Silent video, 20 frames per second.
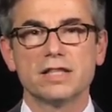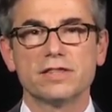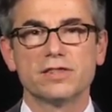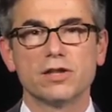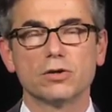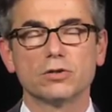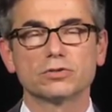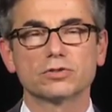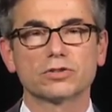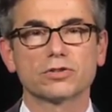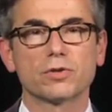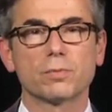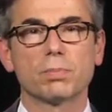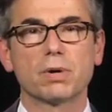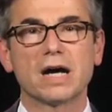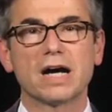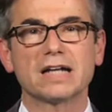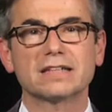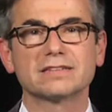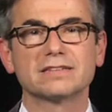Those are the
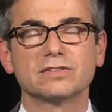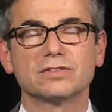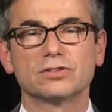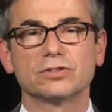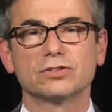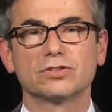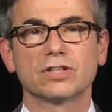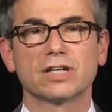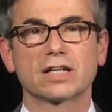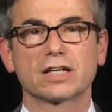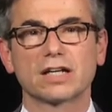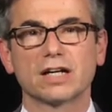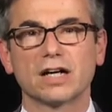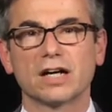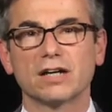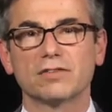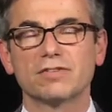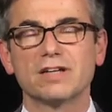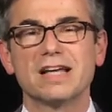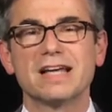boxes you check
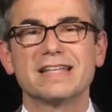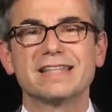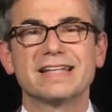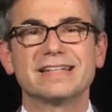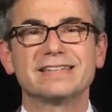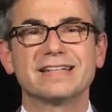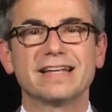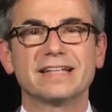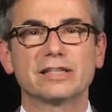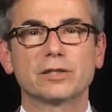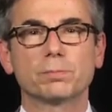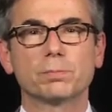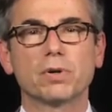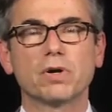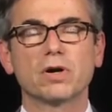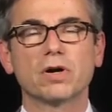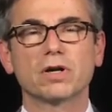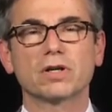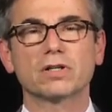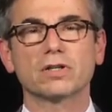off. They take you
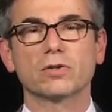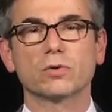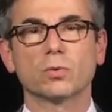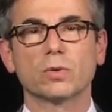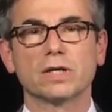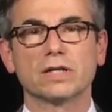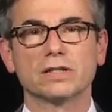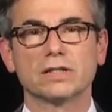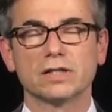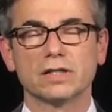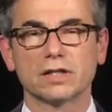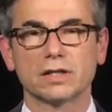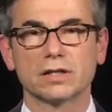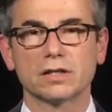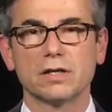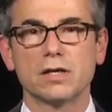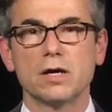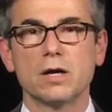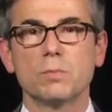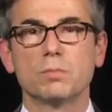part of the way there,
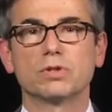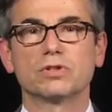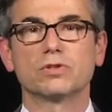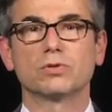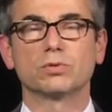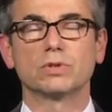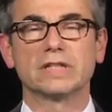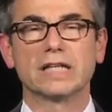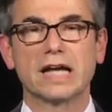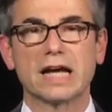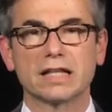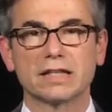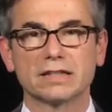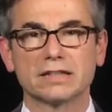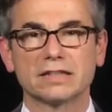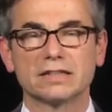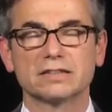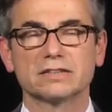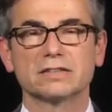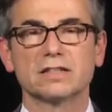but the
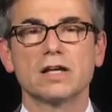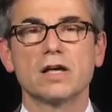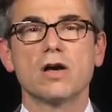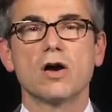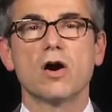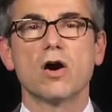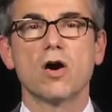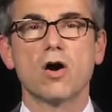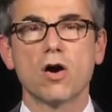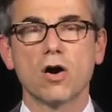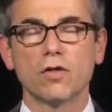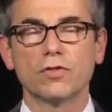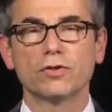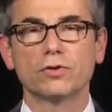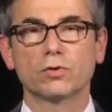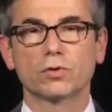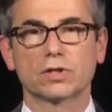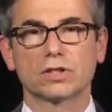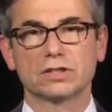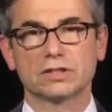reality is all the
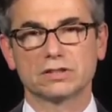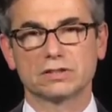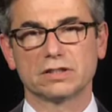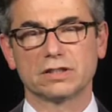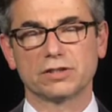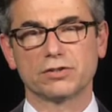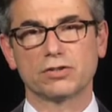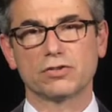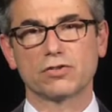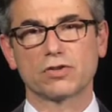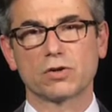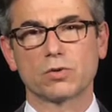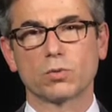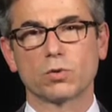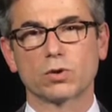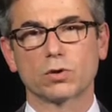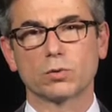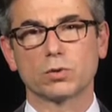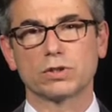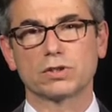organizations I
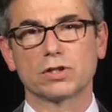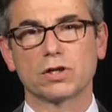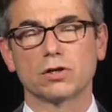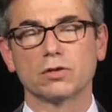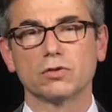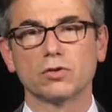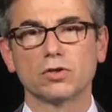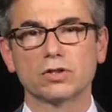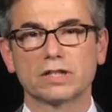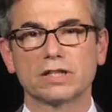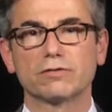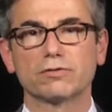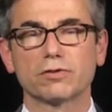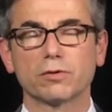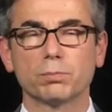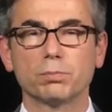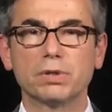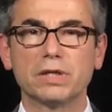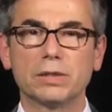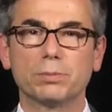work with are looking
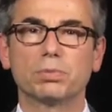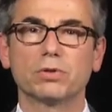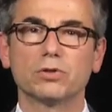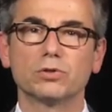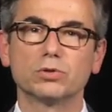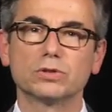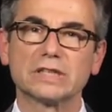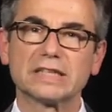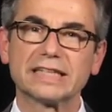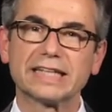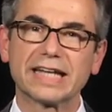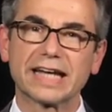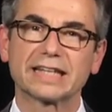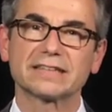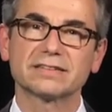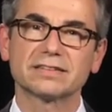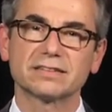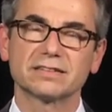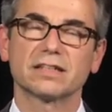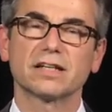for people who can
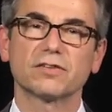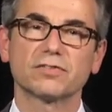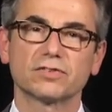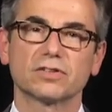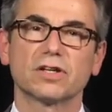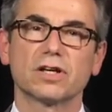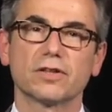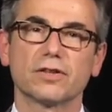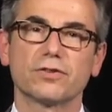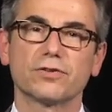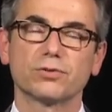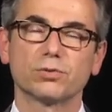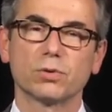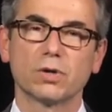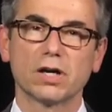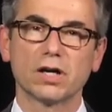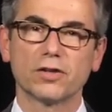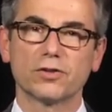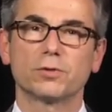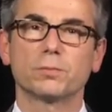get stuff done through
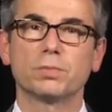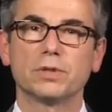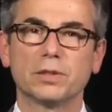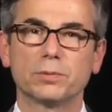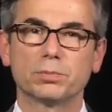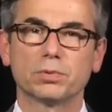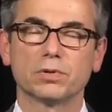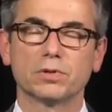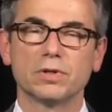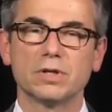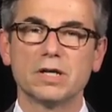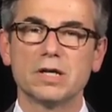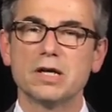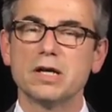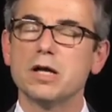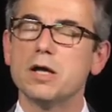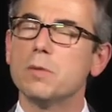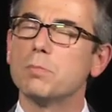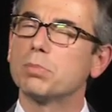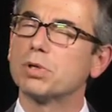other people,
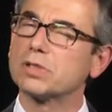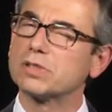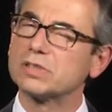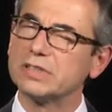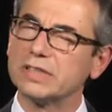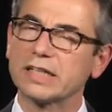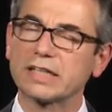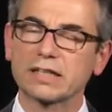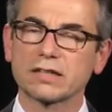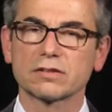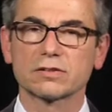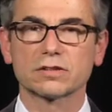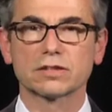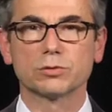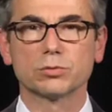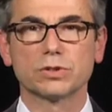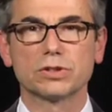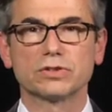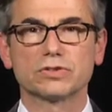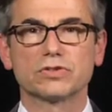particularly
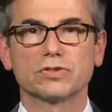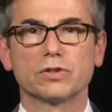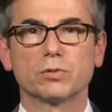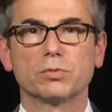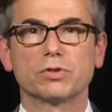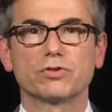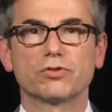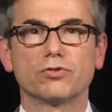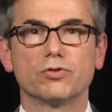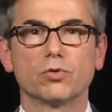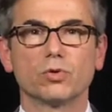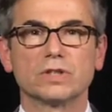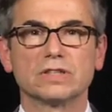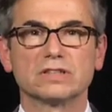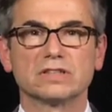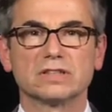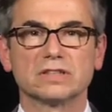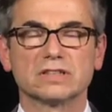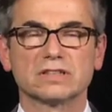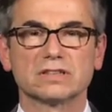when there's so much
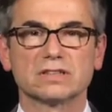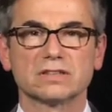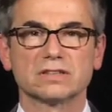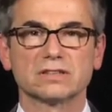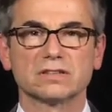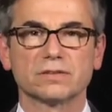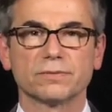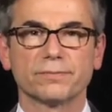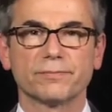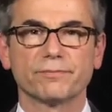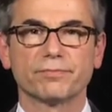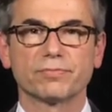noise in the system.